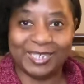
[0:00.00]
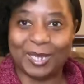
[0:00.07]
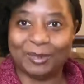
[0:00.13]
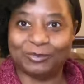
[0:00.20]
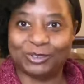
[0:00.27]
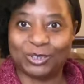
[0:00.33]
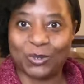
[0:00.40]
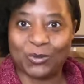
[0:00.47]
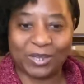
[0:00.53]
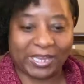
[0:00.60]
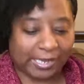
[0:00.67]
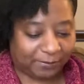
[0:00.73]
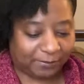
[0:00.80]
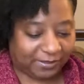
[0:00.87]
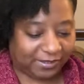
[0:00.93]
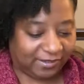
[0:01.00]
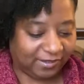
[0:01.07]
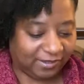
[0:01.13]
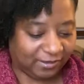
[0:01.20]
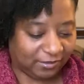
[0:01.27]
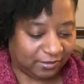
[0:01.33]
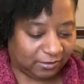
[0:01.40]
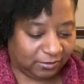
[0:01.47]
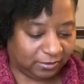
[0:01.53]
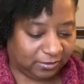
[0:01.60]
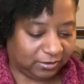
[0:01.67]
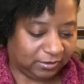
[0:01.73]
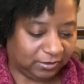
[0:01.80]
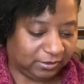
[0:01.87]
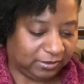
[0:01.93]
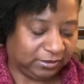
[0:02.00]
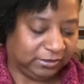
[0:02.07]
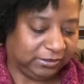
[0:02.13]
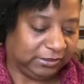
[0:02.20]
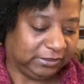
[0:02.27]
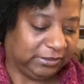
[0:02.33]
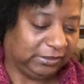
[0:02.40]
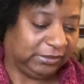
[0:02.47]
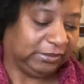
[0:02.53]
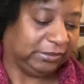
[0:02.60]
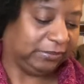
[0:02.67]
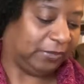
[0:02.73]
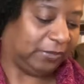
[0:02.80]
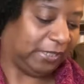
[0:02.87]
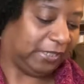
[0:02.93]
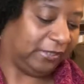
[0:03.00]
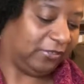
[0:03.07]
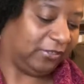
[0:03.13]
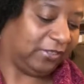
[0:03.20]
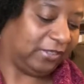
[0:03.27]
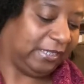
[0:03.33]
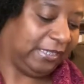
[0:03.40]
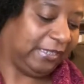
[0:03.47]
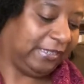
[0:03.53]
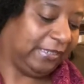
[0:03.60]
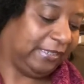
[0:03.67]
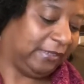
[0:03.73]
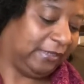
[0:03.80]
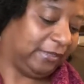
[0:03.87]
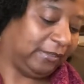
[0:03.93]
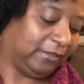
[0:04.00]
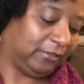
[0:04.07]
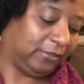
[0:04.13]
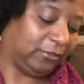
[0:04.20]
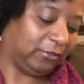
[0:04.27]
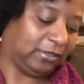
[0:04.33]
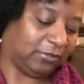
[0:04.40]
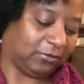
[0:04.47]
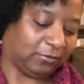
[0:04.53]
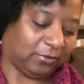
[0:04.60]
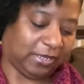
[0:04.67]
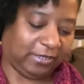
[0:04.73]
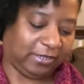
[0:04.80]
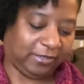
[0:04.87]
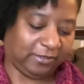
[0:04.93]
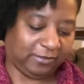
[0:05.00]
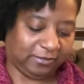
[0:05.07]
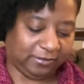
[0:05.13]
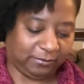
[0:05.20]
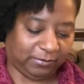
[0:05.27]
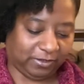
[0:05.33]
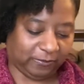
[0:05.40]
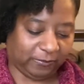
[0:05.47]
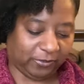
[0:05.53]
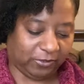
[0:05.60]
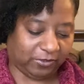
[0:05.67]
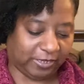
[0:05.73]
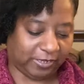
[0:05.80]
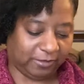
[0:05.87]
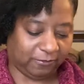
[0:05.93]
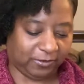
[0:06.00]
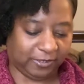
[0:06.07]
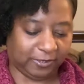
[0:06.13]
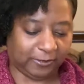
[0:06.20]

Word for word: I'm so happy. Oh, if I can just get it, do this right here. Okay, here we